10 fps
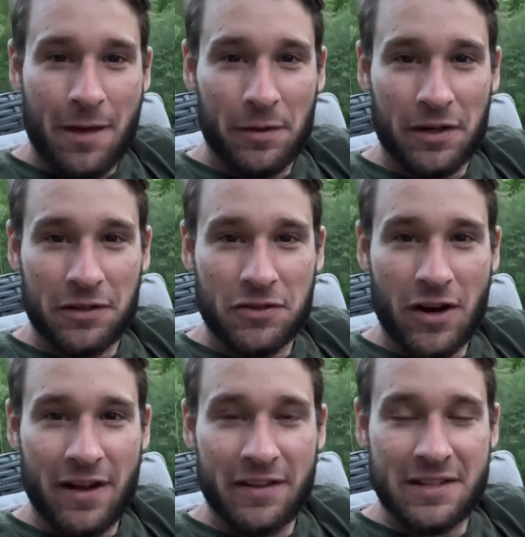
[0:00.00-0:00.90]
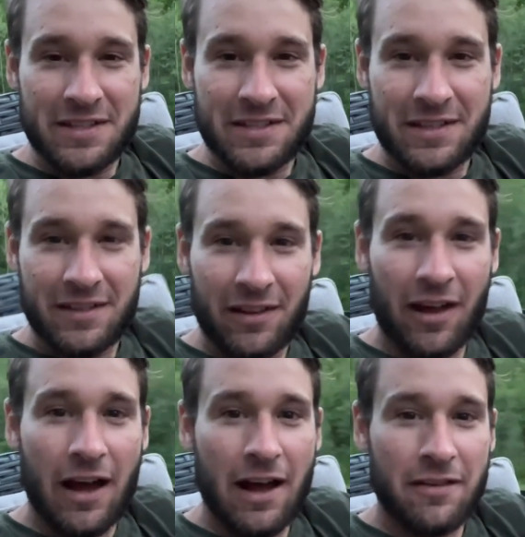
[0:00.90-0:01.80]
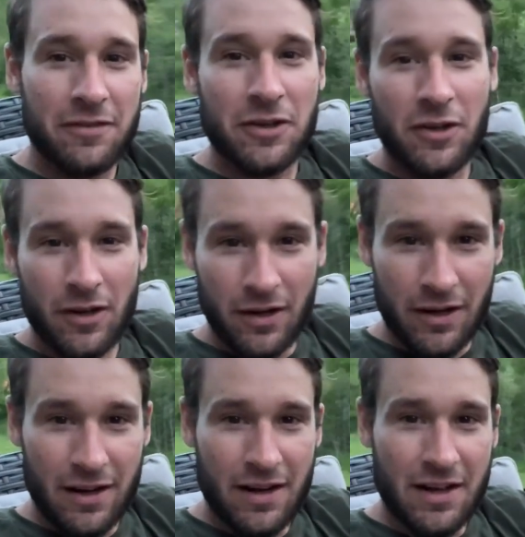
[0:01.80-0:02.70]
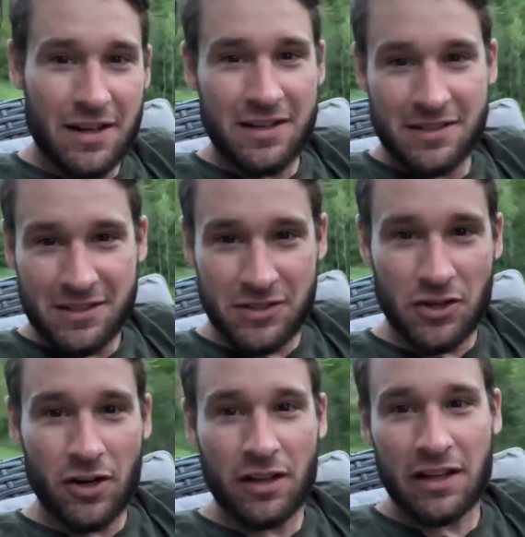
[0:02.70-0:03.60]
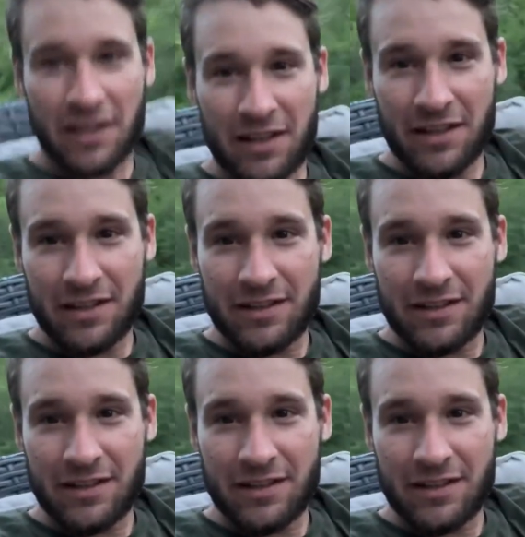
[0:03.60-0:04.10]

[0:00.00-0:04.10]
I'm going to try this live on Starlink.